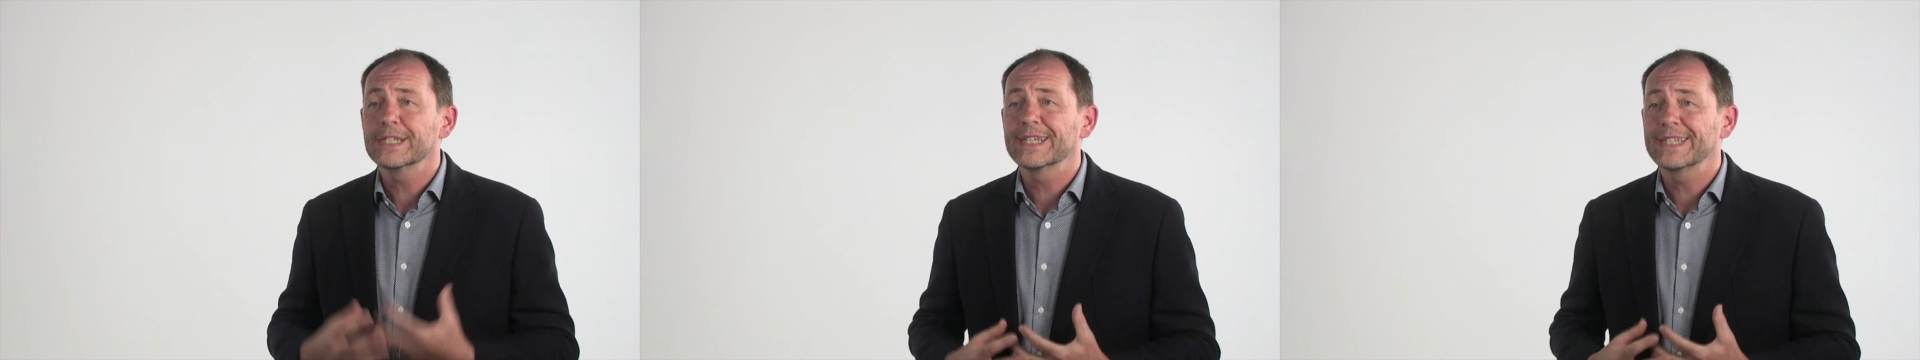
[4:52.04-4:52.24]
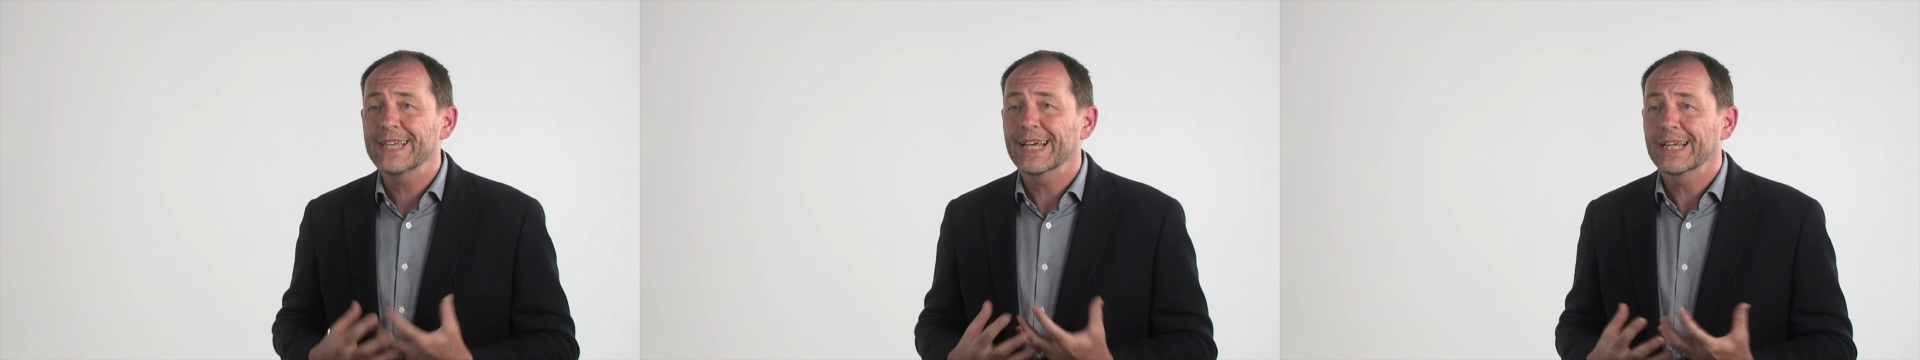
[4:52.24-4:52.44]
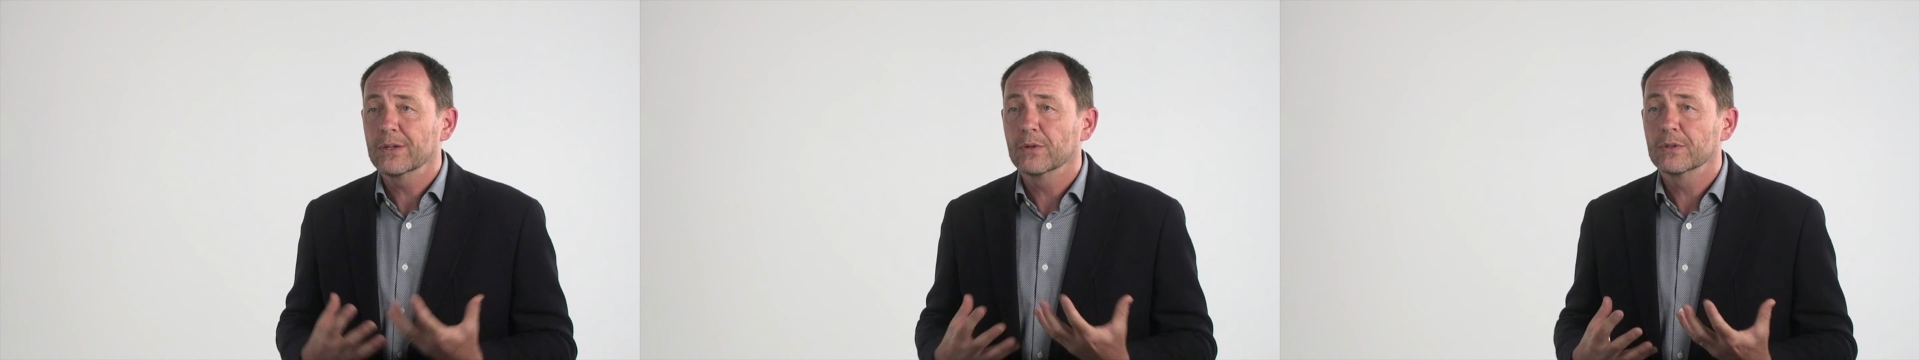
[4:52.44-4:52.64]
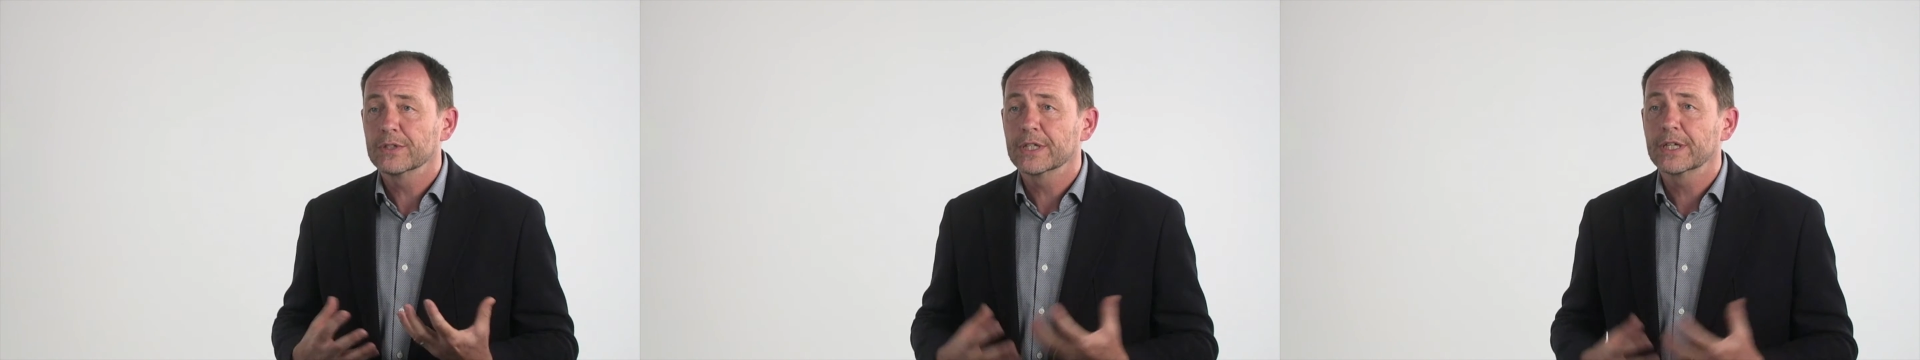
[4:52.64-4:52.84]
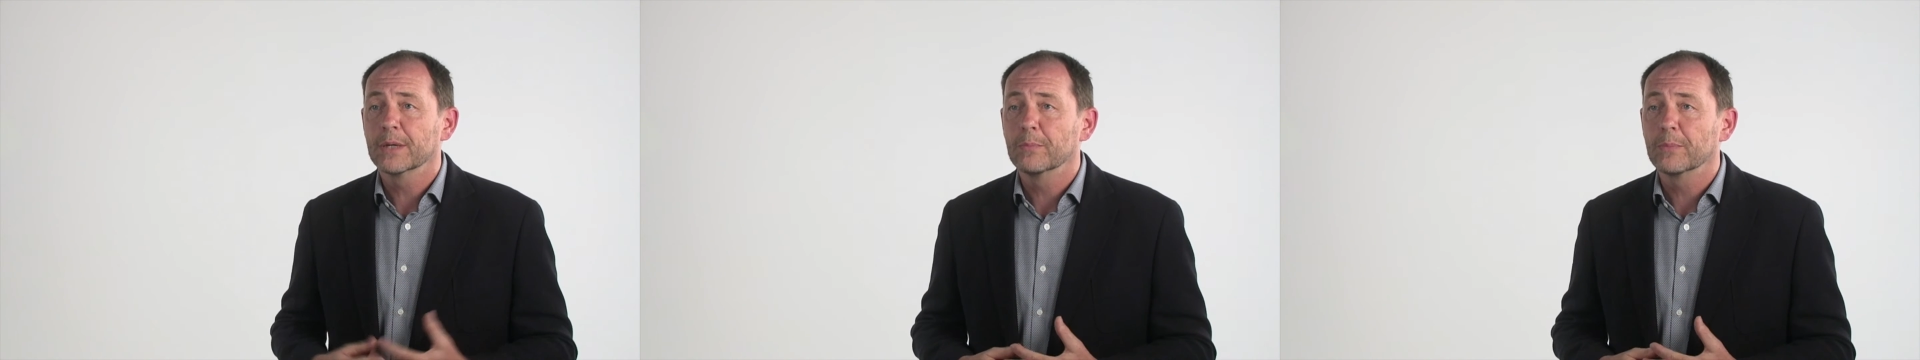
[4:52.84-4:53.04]
is a
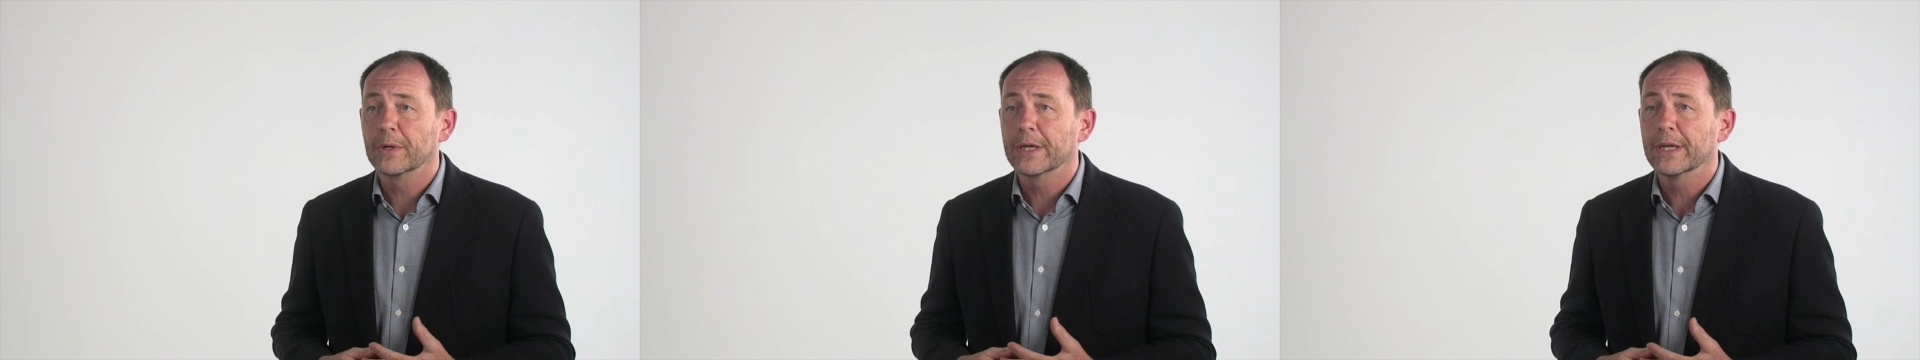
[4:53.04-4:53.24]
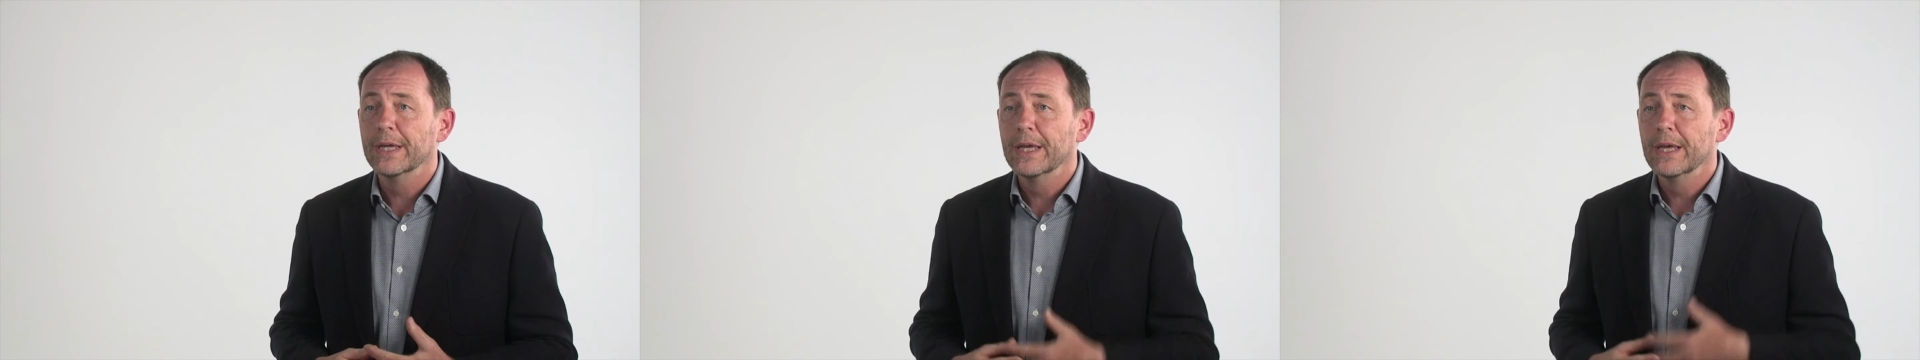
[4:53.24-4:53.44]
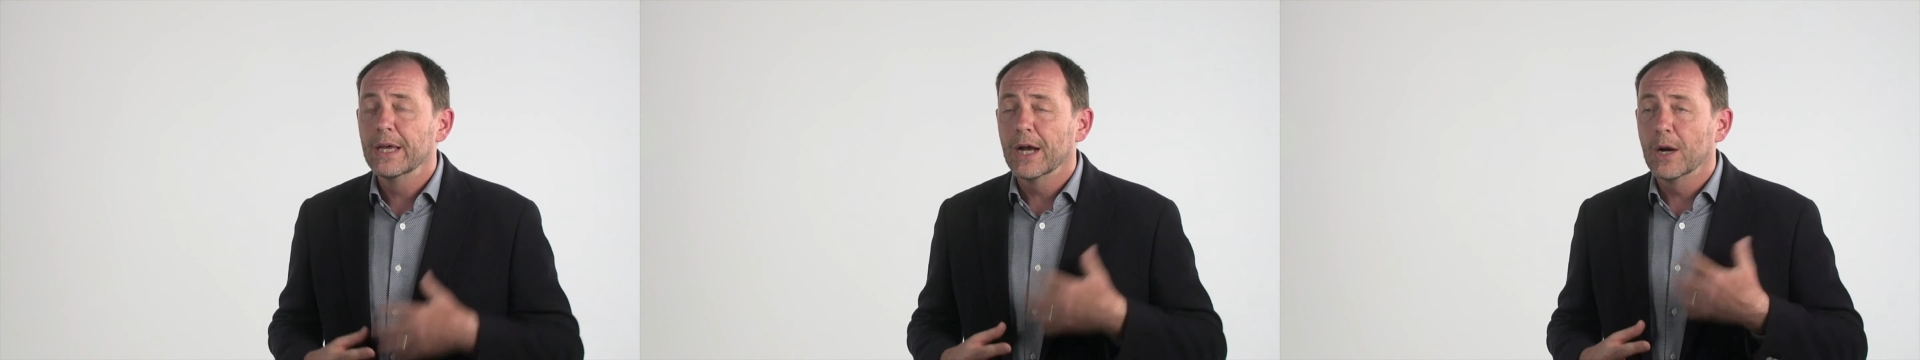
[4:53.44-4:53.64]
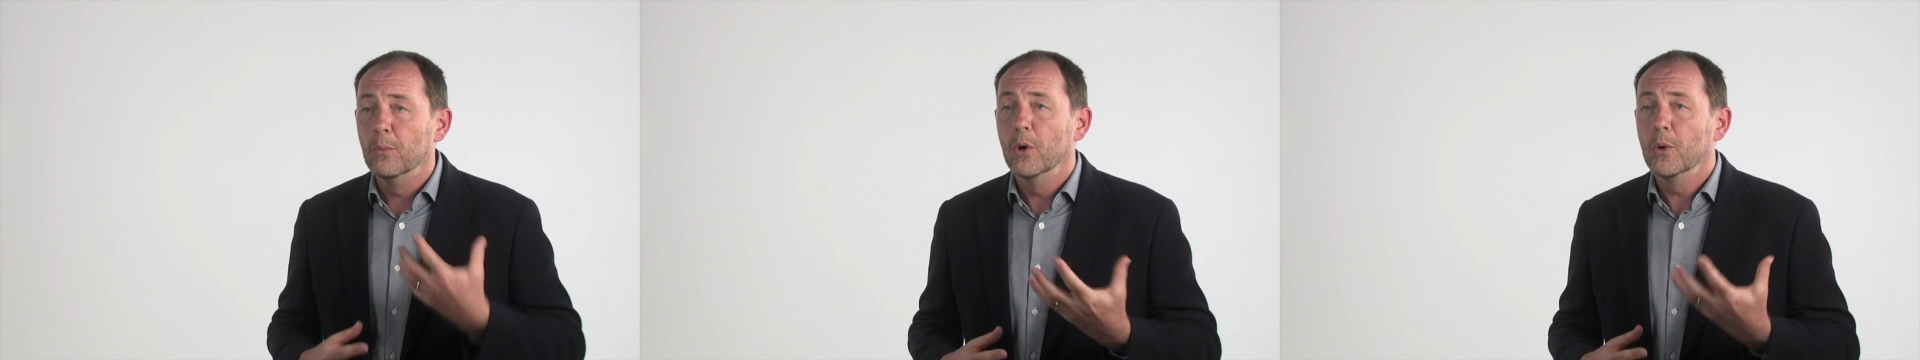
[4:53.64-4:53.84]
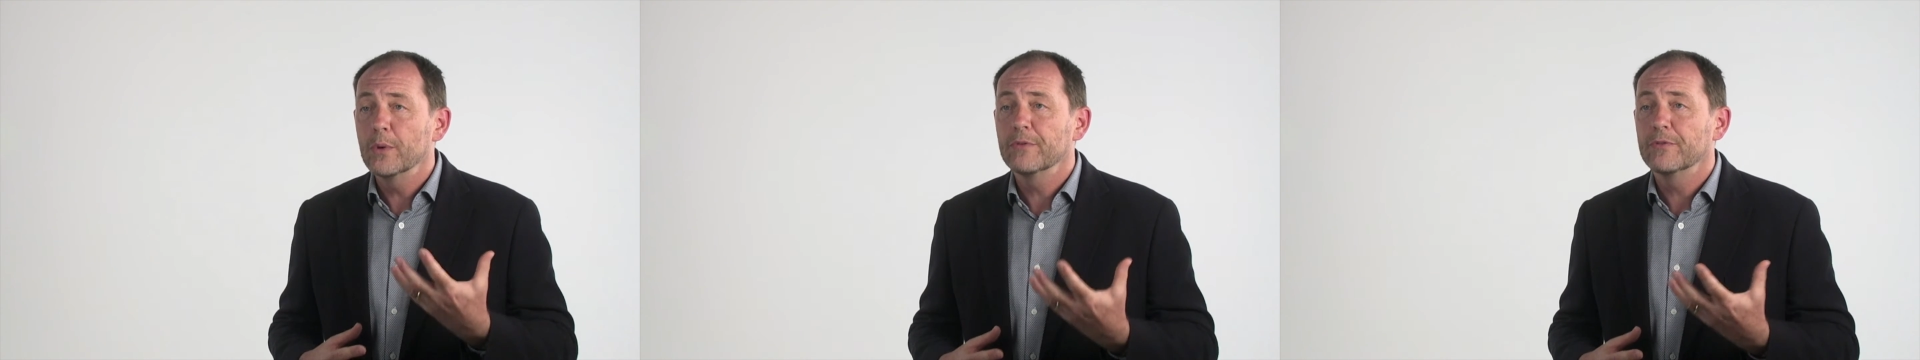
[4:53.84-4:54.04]
technology company, and
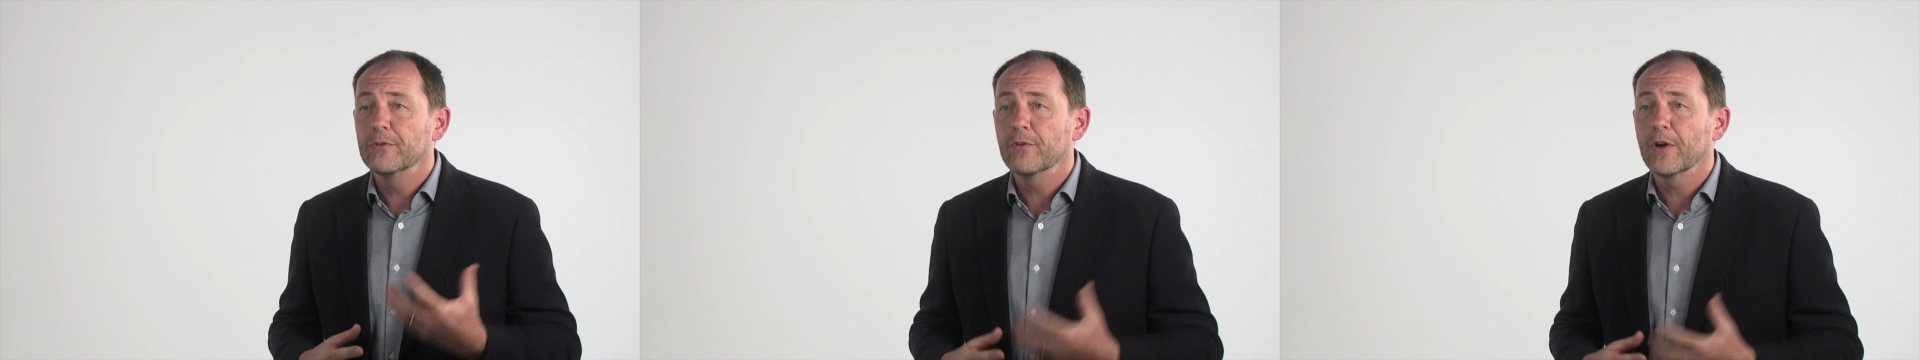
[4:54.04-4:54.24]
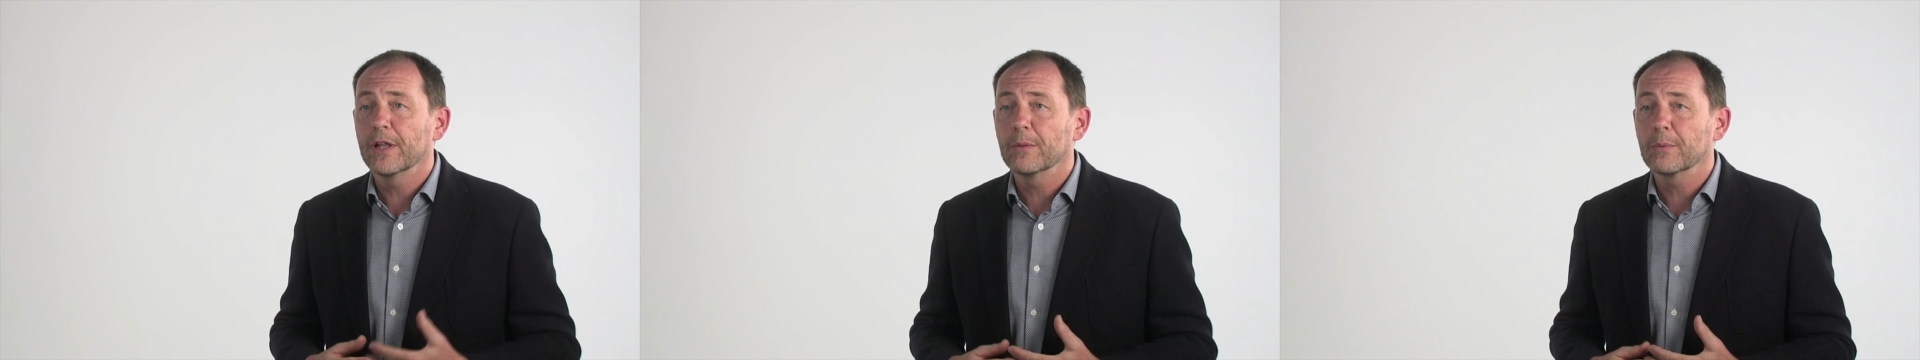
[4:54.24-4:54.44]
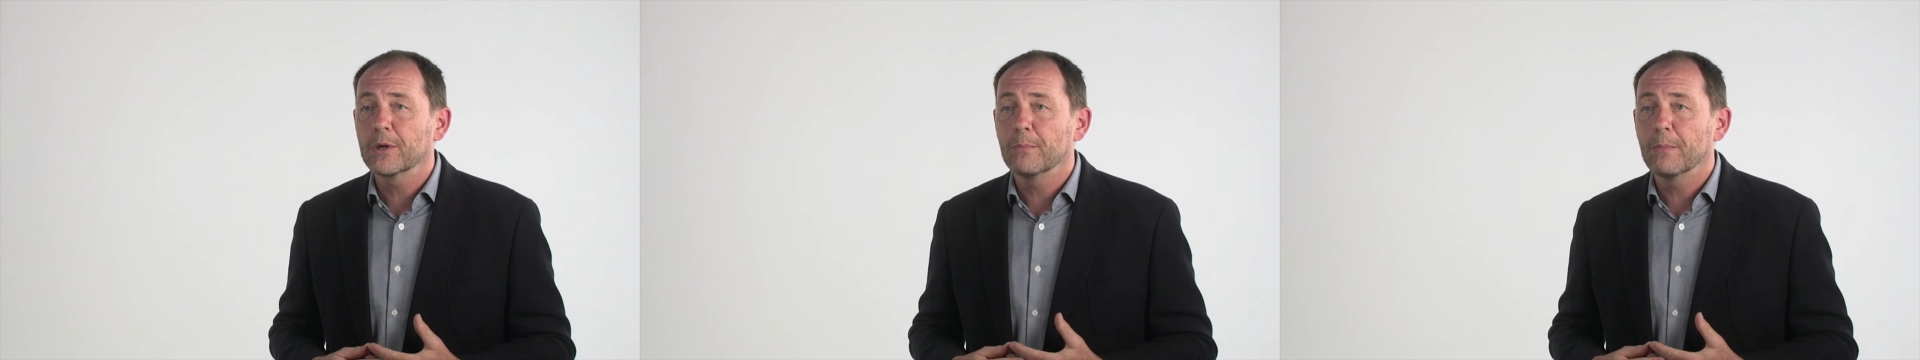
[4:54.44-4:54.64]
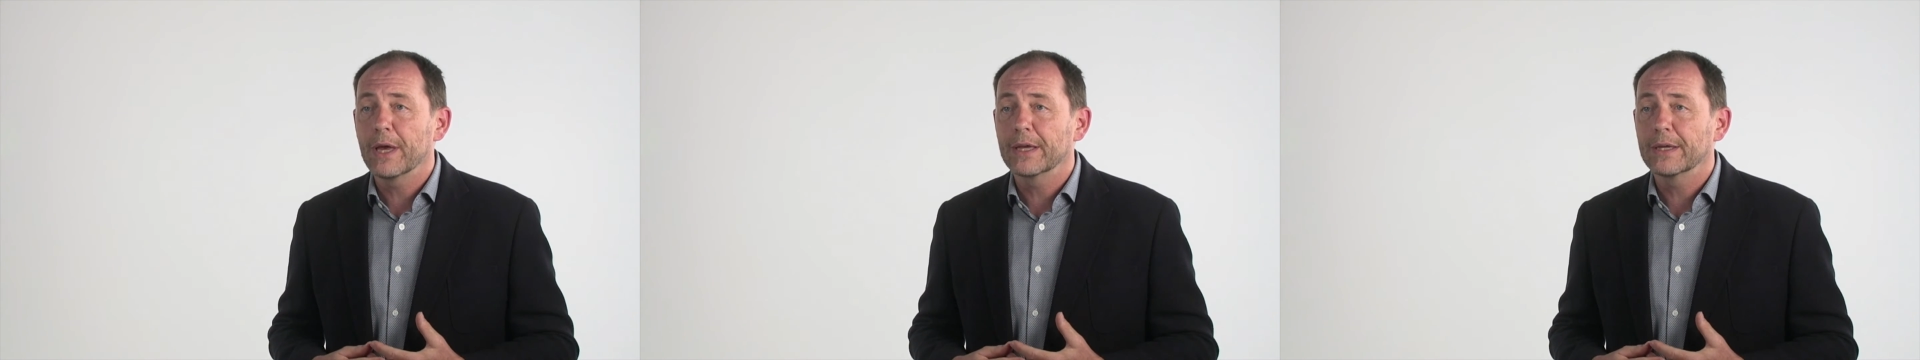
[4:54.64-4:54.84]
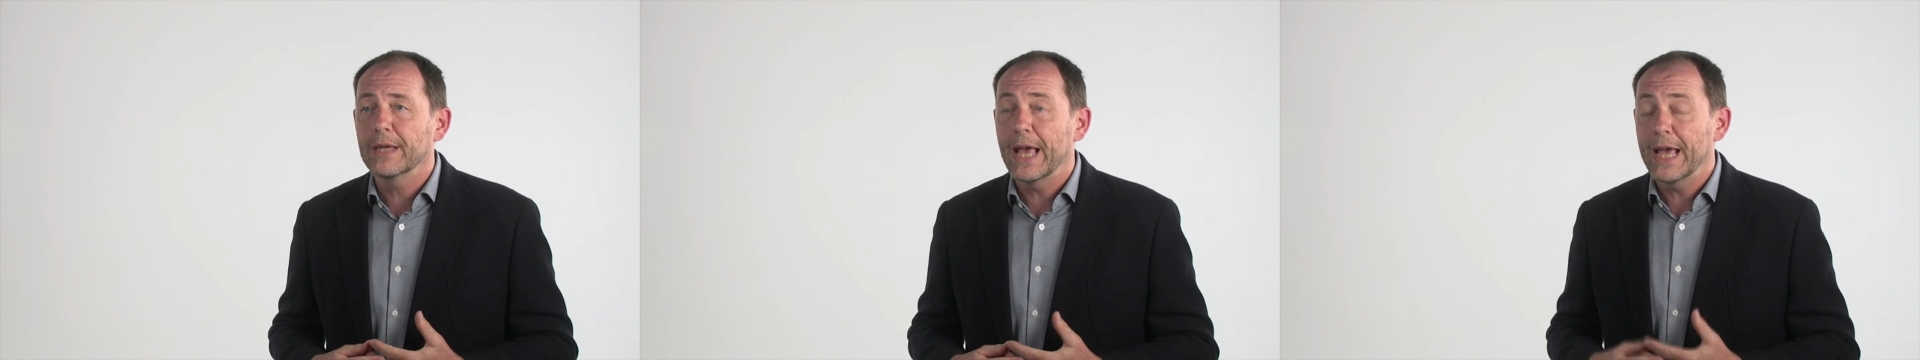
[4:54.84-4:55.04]
what we've developed can make